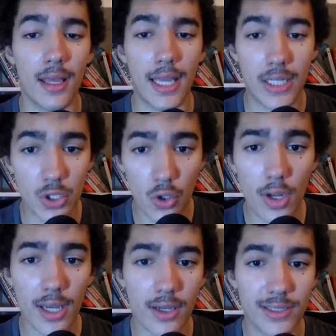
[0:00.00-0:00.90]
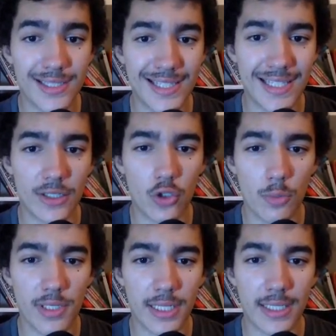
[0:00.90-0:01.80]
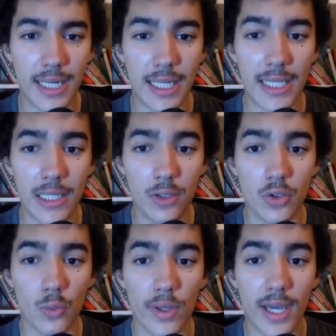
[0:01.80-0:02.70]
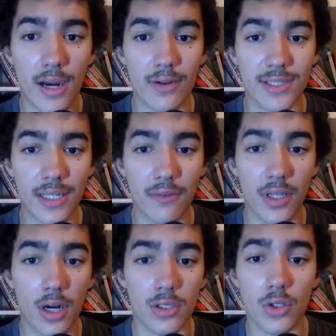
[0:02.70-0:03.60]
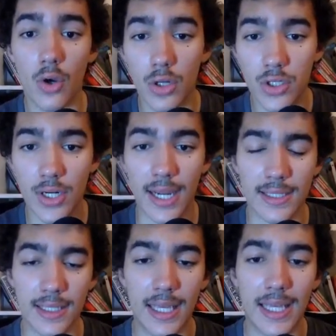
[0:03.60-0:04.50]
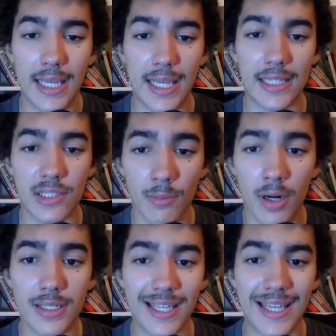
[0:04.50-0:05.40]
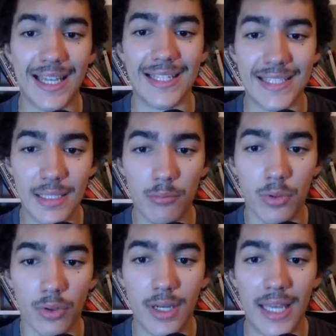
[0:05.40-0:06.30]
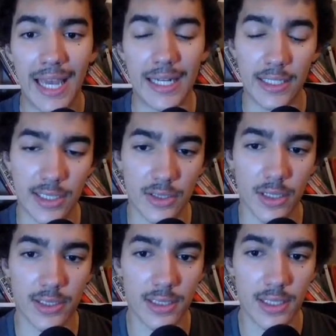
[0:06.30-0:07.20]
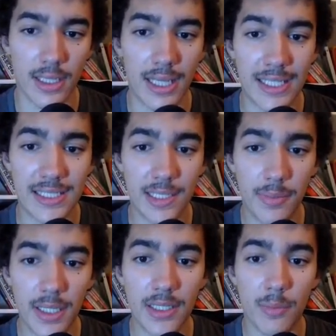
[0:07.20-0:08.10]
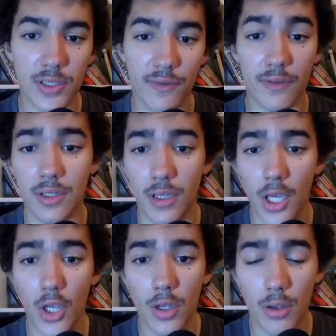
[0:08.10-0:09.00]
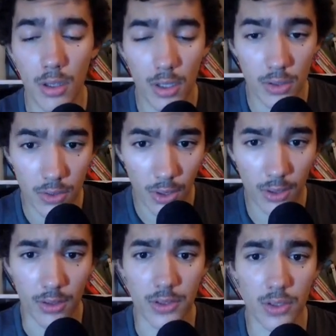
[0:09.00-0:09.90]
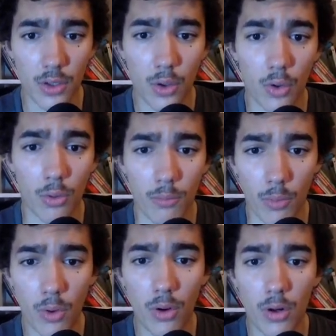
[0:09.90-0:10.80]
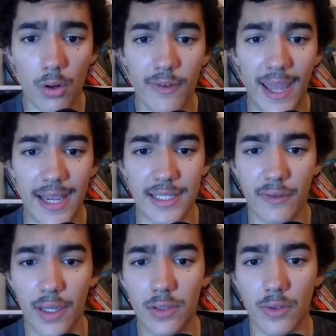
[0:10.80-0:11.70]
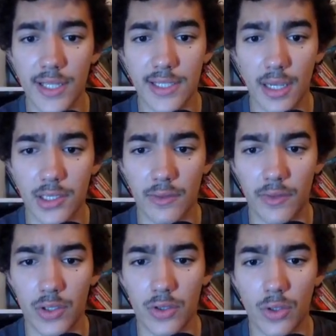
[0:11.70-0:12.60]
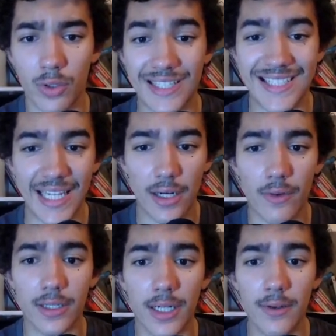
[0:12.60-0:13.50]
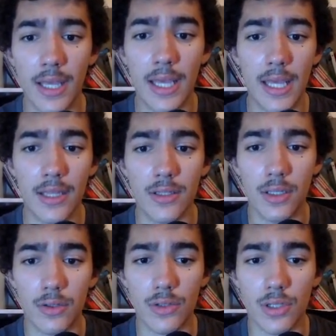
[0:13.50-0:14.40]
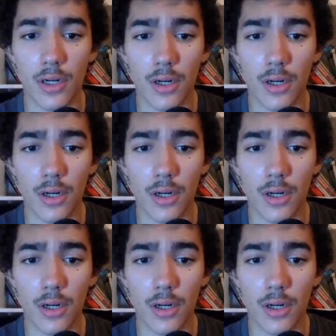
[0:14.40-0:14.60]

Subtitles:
Enjoy a consistent 2% daily yield with our state-of-the-art contract. It's smart, it's simple, and decentralized. Simply deposit $50 $50 or more of XFN, so that's the XFusion token ticker right there, to start